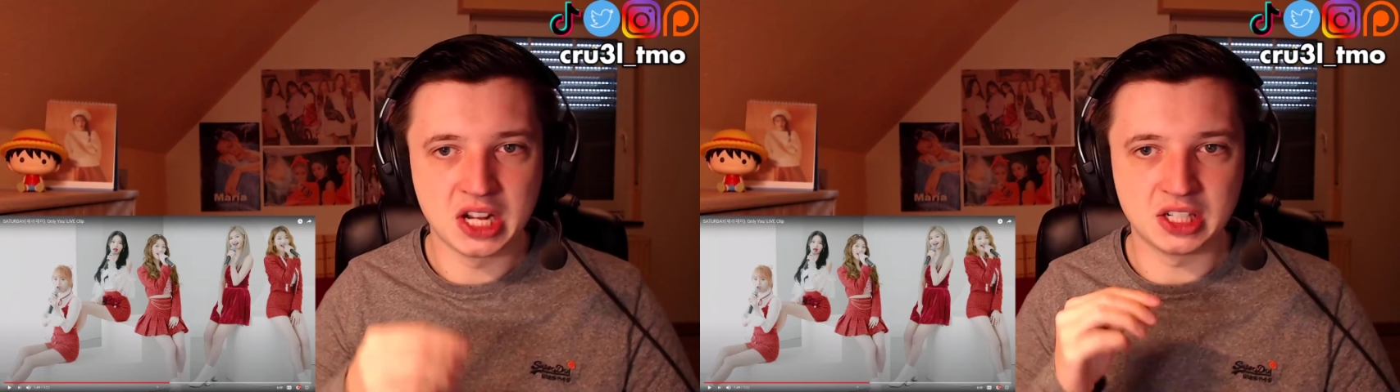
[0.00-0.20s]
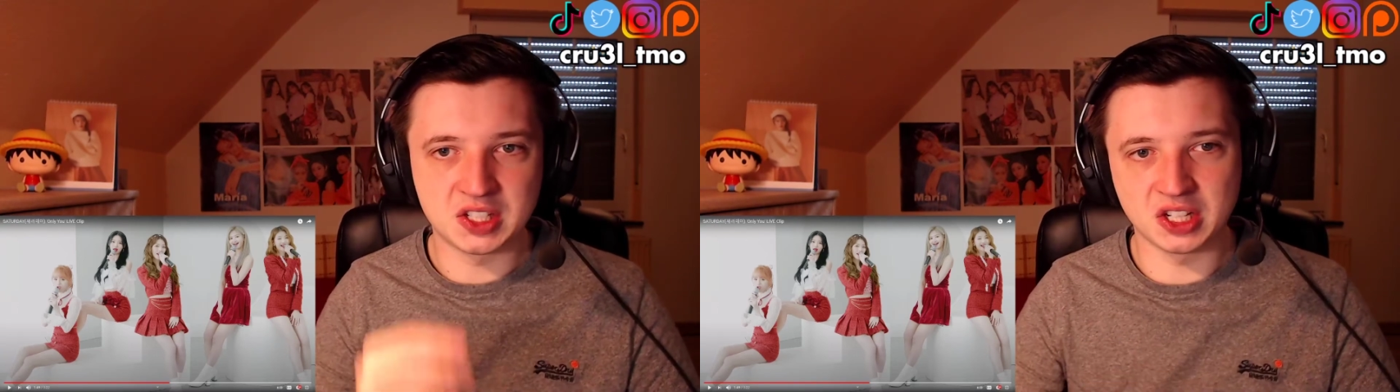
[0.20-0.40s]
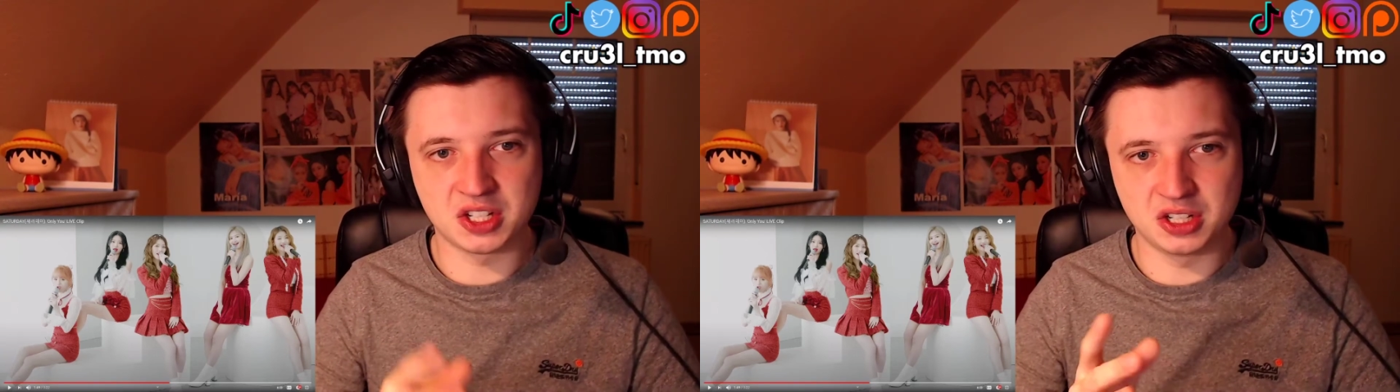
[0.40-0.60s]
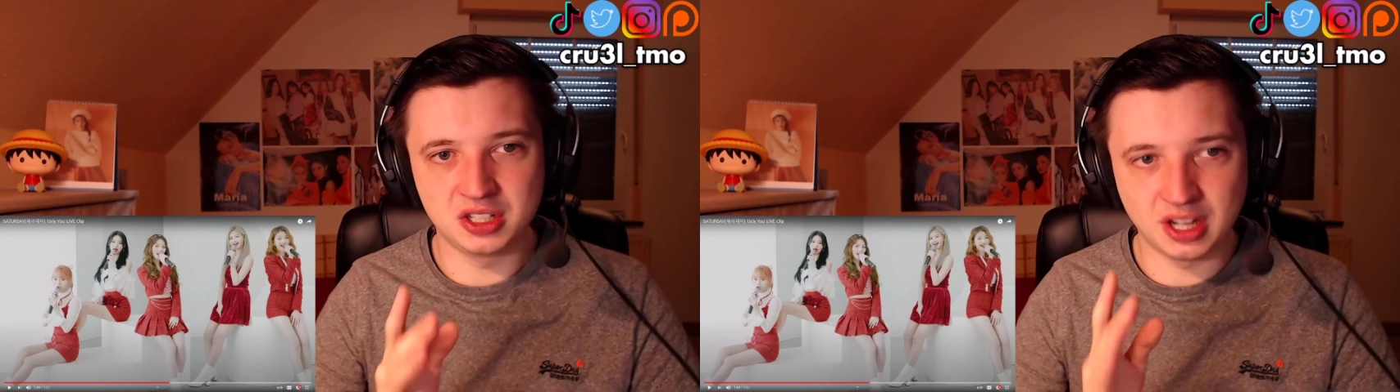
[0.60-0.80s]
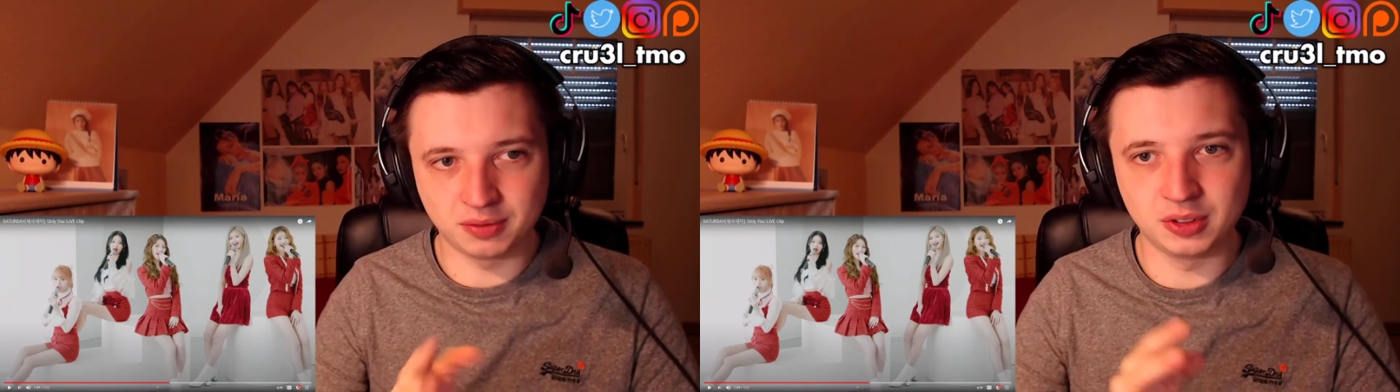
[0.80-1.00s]
that's actually
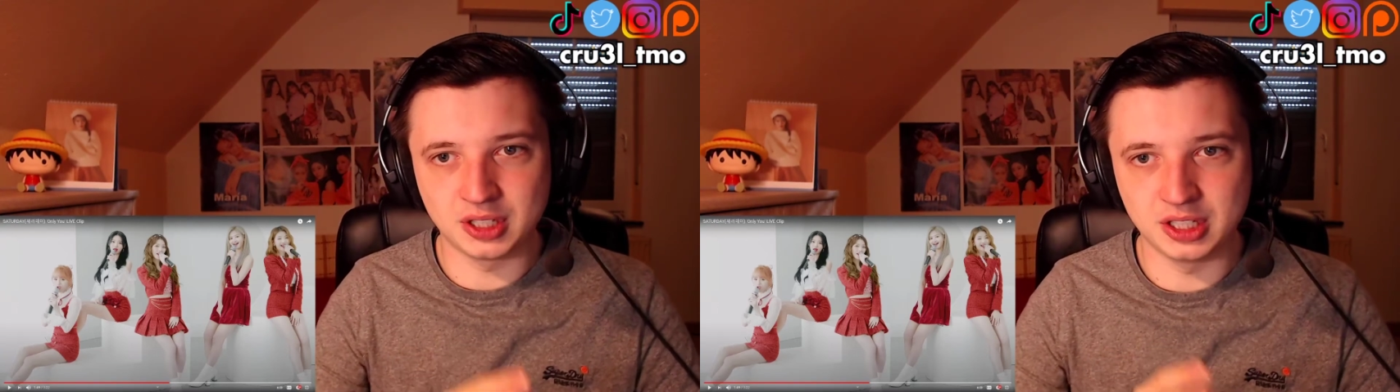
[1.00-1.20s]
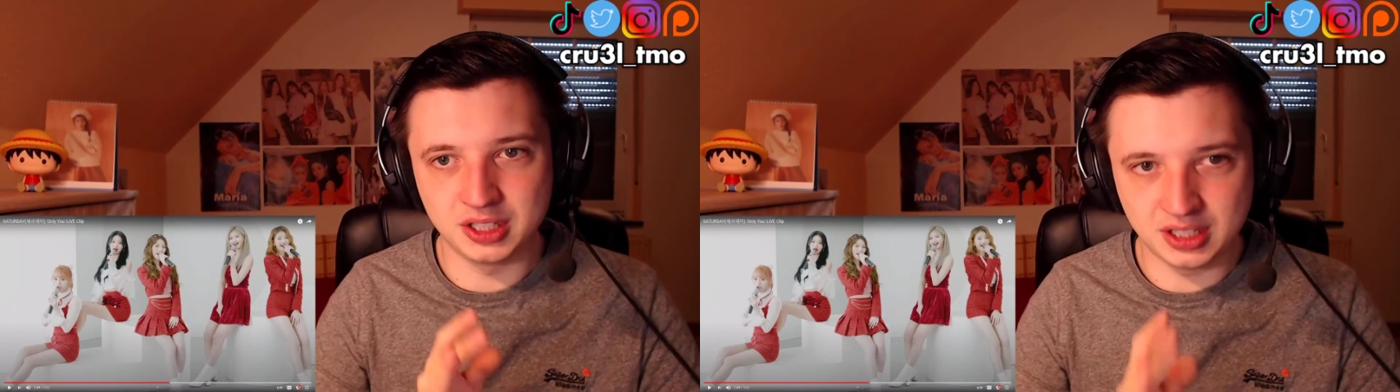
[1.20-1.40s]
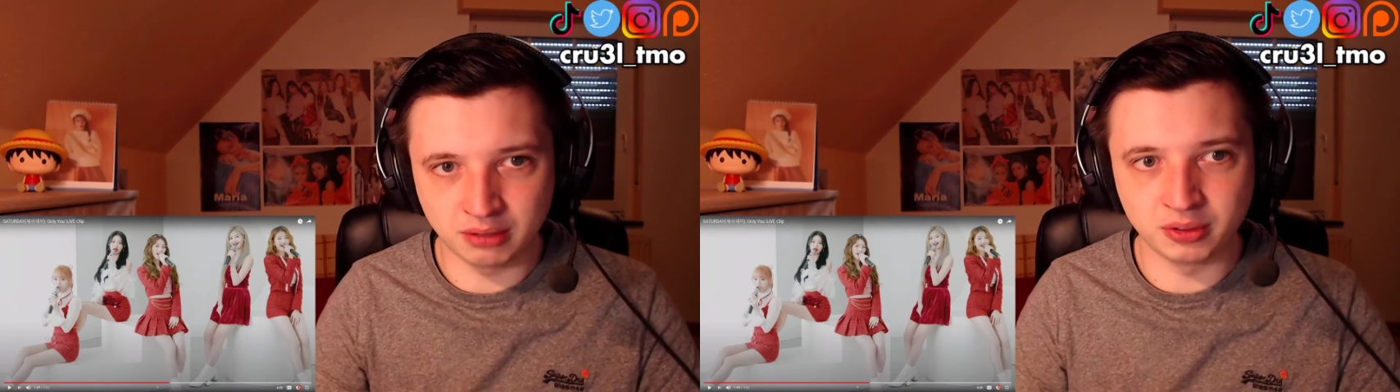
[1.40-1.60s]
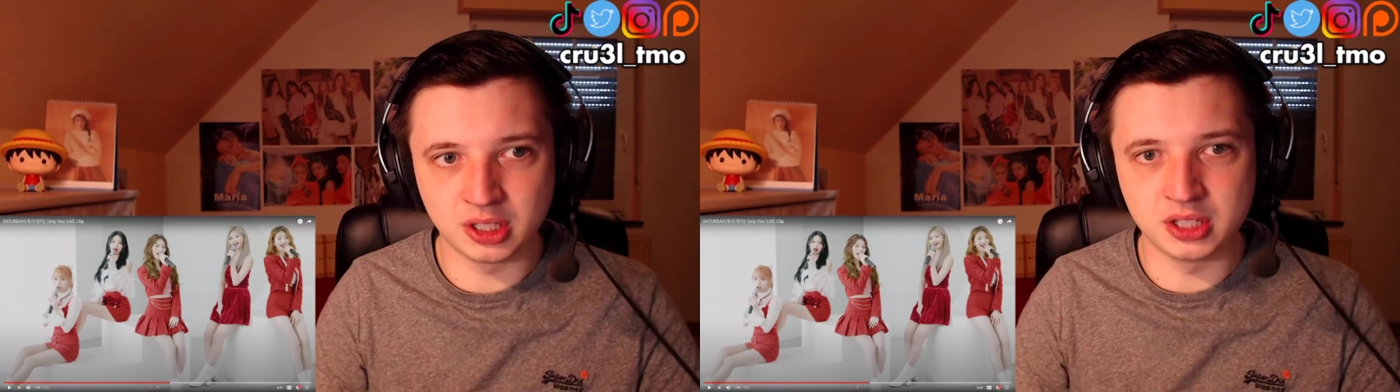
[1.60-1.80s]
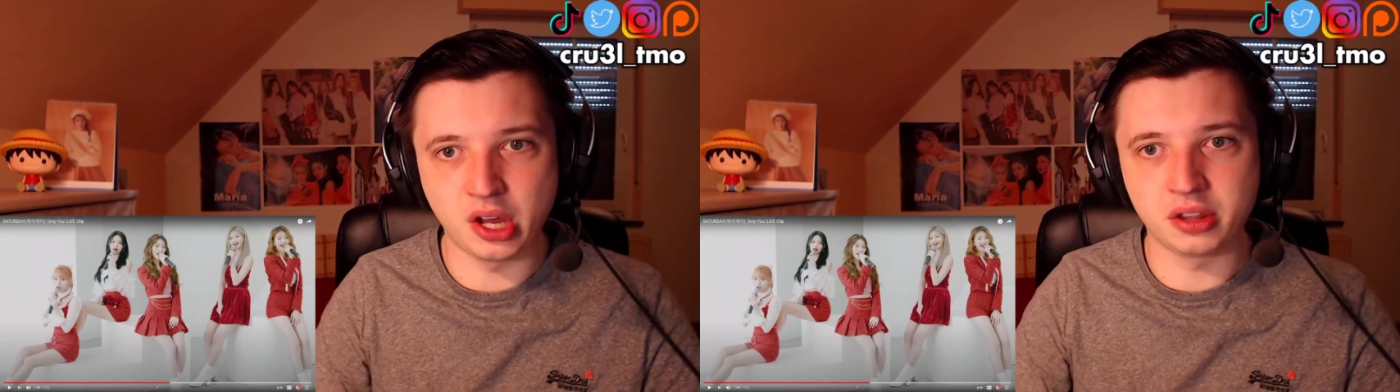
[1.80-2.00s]

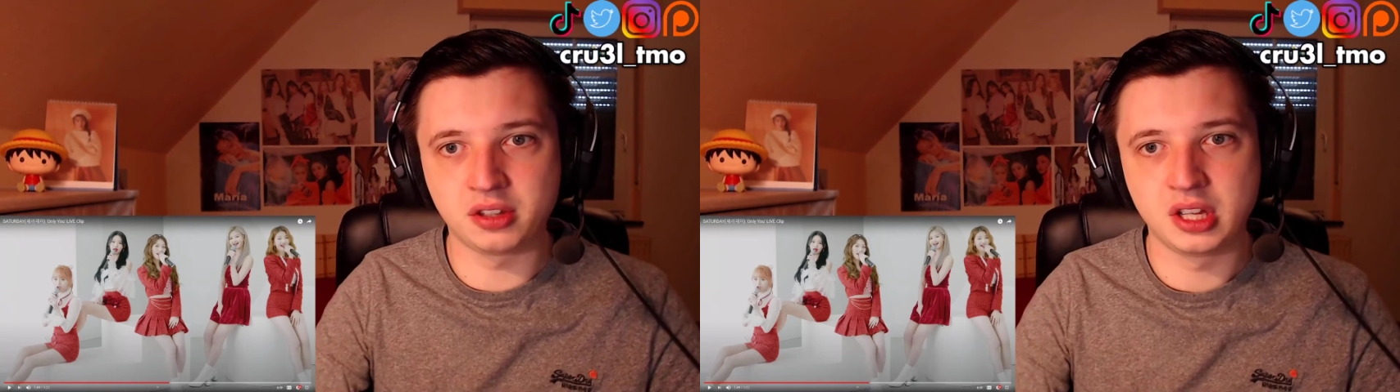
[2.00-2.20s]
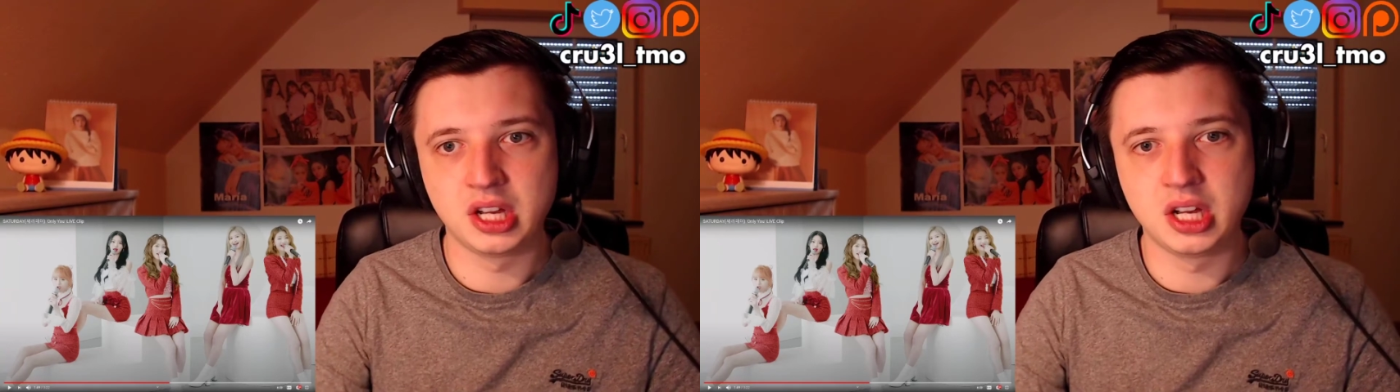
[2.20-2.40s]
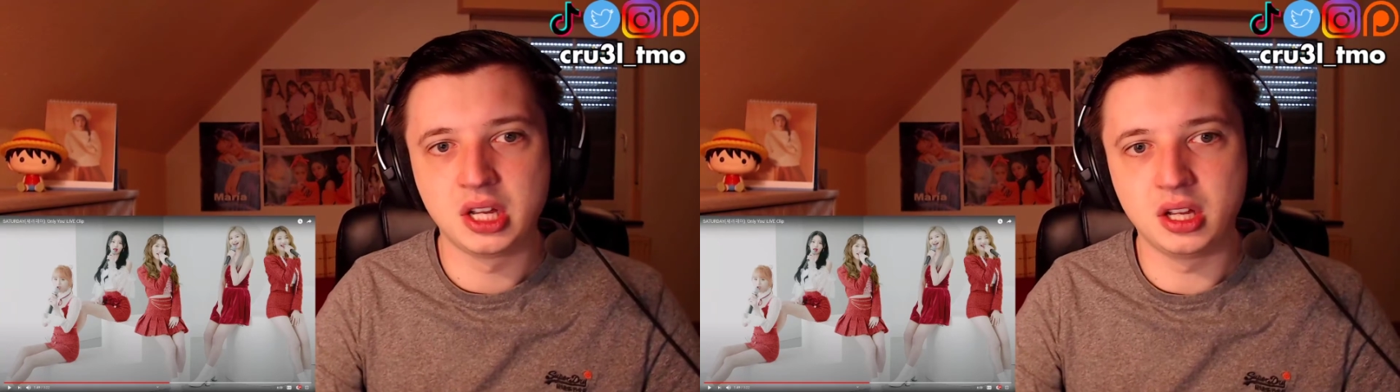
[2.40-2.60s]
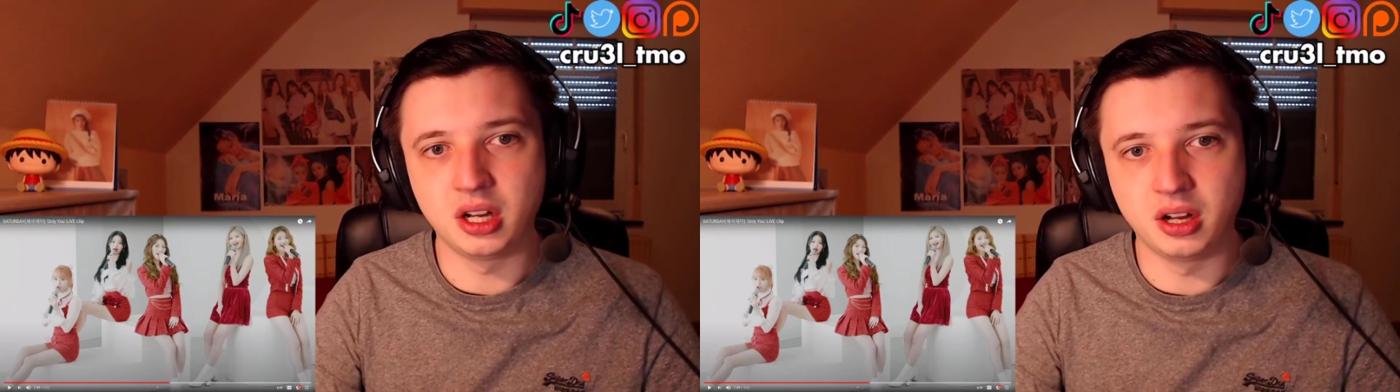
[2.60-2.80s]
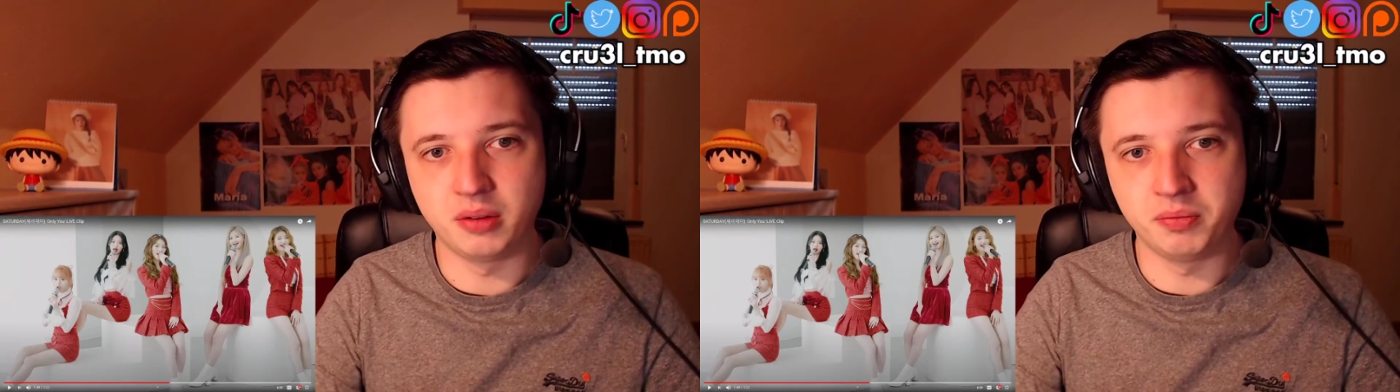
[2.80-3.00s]
definitely not
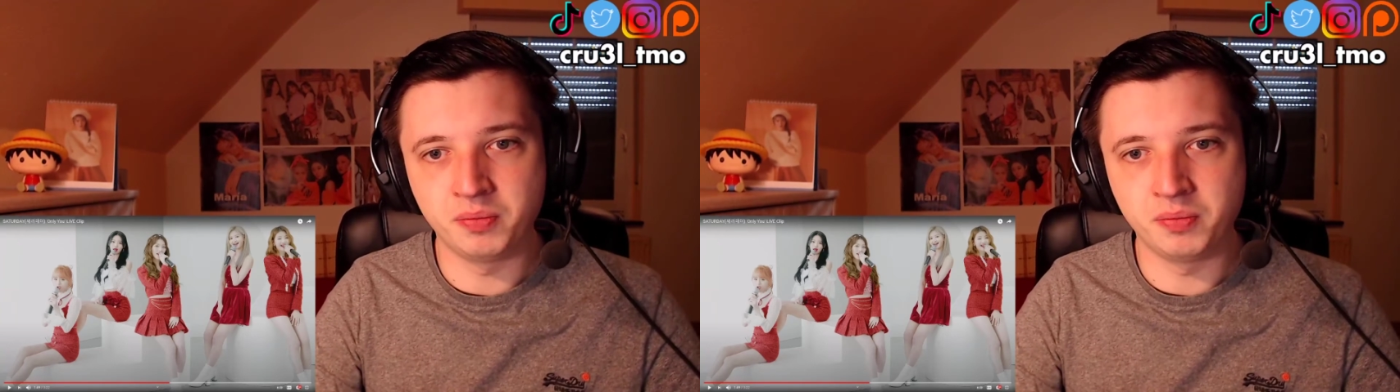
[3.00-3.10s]
the